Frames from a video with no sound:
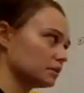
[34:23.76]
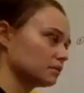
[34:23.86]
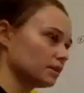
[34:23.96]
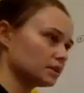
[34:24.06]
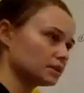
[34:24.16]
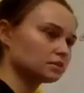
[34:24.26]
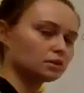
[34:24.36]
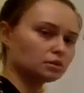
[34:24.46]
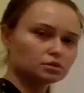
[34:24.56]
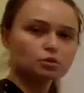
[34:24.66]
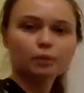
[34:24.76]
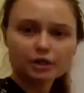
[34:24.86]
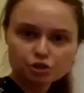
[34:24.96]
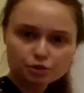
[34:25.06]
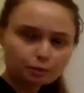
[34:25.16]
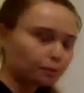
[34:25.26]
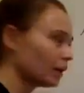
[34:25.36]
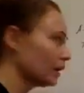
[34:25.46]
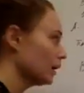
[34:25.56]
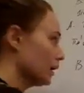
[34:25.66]
invested not too much.
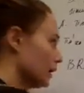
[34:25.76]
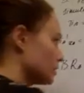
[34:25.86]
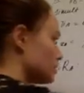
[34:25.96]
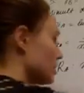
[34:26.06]
And